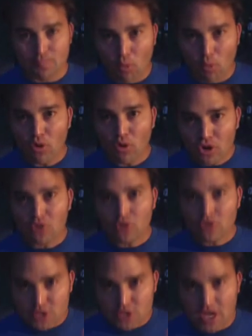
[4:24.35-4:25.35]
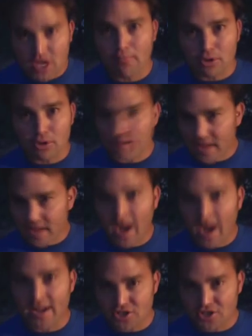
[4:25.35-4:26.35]
More girls Tumblr than
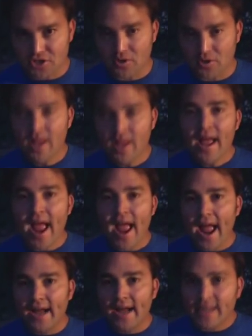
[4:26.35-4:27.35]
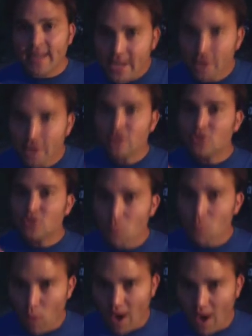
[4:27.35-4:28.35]
guys do. And here's
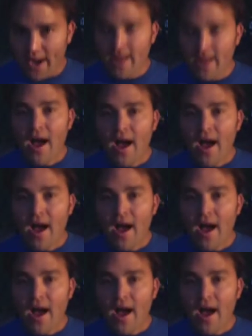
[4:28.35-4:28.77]
why.